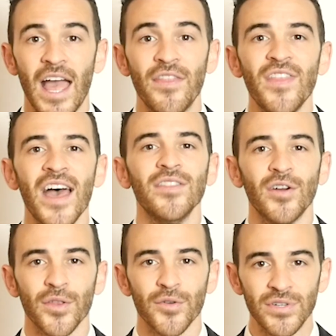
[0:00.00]
And then
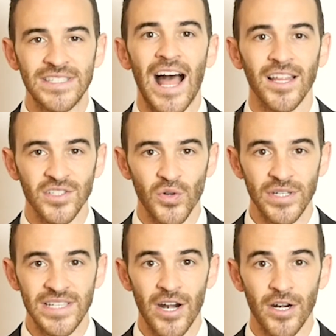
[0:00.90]
there are the
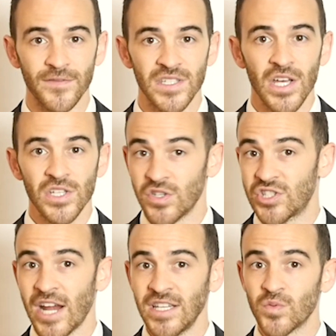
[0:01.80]
retaliatory tariffs. So the
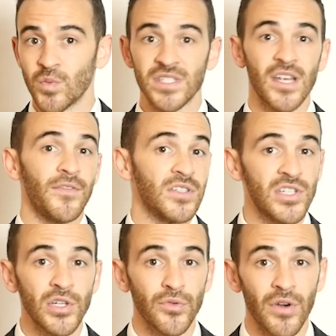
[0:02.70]
Chinese will suffer
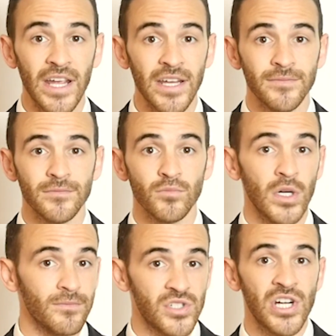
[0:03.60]
too, right?
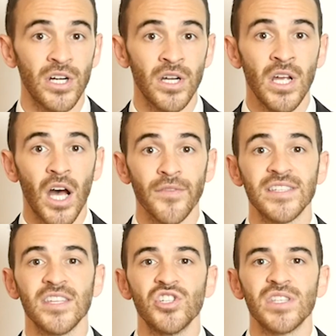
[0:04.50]
Well, sure,
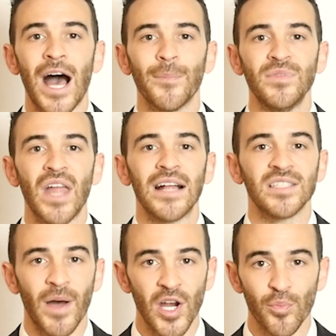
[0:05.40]
unless they just opt not
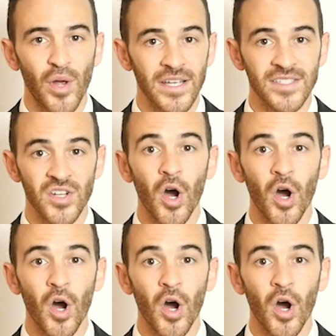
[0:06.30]
to buy our products at